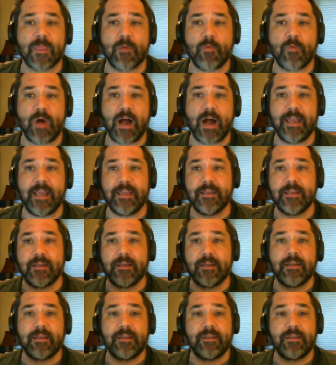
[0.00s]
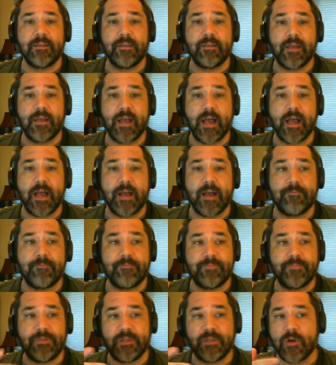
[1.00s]
why in
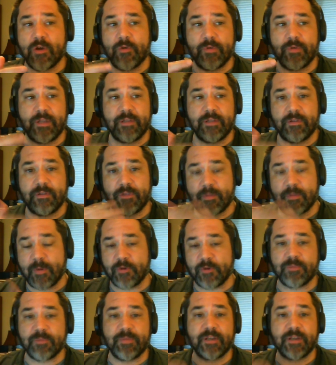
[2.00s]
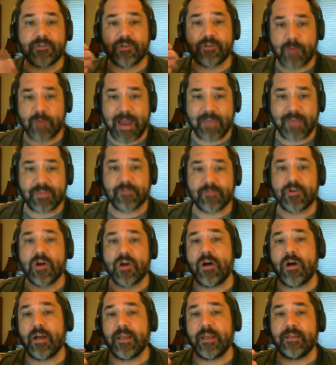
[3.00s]
the motion picture Wrath of
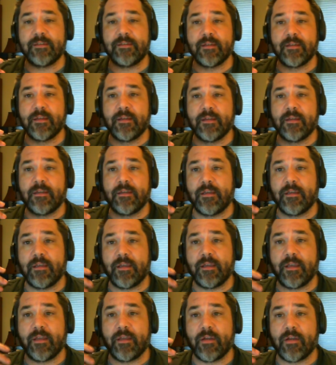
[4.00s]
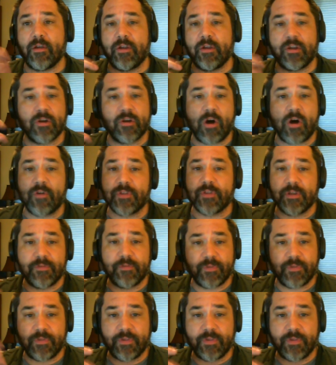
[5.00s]
Khan, in all the